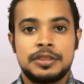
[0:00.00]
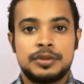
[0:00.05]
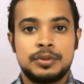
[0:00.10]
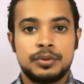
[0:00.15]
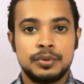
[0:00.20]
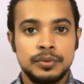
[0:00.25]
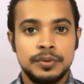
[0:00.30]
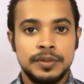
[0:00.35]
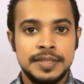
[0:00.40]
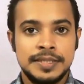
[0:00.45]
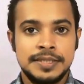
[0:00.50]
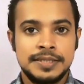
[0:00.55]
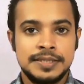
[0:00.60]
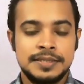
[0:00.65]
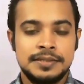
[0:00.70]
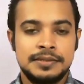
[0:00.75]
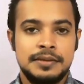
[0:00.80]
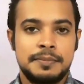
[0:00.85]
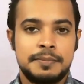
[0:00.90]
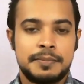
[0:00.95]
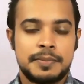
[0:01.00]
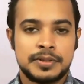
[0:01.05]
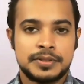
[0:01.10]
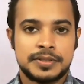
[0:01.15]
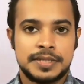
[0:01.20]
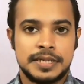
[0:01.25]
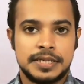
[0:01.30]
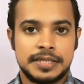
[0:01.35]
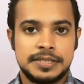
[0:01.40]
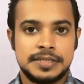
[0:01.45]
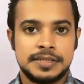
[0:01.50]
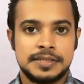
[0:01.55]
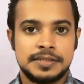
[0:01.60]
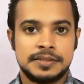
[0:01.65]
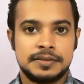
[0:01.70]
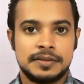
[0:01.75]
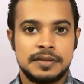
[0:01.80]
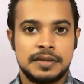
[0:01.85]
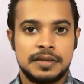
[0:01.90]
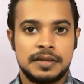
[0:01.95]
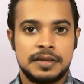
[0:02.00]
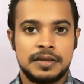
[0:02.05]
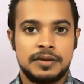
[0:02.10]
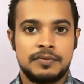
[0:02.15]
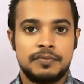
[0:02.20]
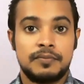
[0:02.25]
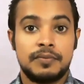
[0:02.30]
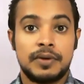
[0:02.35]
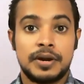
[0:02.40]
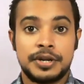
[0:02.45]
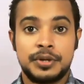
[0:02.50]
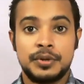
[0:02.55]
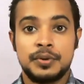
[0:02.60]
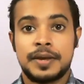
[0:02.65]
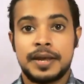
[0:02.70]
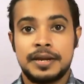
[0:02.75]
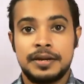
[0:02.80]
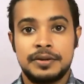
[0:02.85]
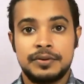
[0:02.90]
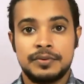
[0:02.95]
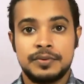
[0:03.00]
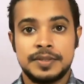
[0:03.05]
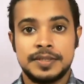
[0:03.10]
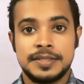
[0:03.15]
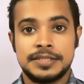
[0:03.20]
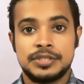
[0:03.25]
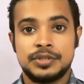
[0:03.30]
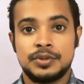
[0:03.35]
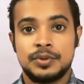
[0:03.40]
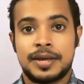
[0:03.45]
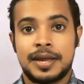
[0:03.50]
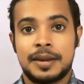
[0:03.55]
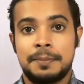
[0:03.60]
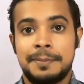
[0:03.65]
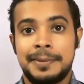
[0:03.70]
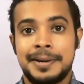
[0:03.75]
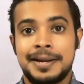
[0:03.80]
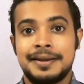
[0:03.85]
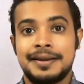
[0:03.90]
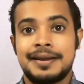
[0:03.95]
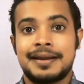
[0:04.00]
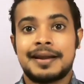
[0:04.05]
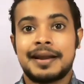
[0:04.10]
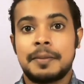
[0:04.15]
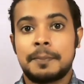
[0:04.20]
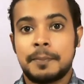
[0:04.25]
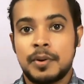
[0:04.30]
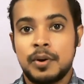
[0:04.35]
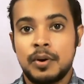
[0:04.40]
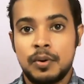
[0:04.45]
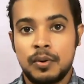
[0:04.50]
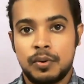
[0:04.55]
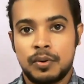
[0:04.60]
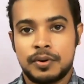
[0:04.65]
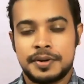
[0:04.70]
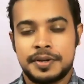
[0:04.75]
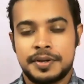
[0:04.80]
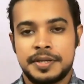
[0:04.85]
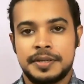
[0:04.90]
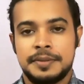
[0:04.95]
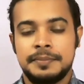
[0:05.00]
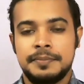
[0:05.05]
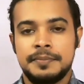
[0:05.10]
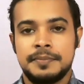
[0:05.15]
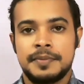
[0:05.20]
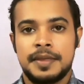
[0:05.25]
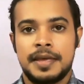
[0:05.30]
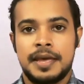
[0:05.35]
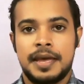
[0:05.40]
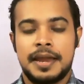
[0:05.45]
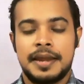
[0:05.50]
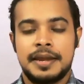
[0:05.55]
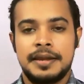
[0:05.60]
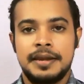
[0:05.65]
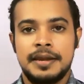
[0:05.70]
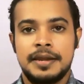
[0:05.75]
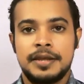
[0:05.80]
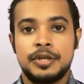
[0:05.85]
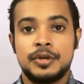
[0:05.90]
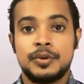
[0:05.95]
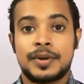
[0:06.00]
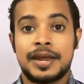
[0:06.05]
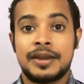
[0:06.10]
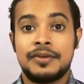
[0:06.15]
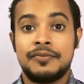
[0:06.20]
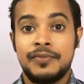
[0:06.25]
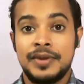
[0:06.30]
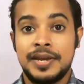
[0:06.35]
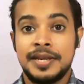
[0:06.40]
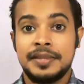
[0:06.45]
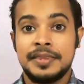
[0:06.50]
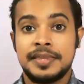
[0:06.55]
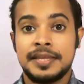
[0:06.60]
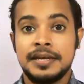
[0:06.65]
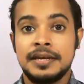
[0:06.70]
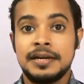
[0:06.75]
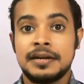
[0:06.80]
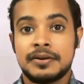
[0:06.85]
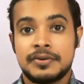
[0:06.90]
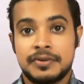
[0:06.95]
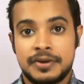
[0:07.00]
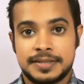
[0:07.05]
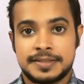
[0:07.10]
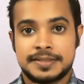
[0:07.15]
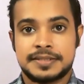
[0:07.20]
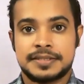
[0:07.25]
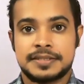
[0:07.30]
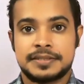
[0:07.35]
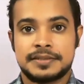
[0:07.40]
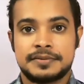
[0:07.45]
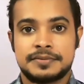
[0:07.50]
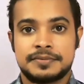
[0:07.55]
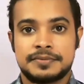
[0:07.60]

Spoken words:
Through this process, what you can do is you can build a rapport on him and you can win the trust.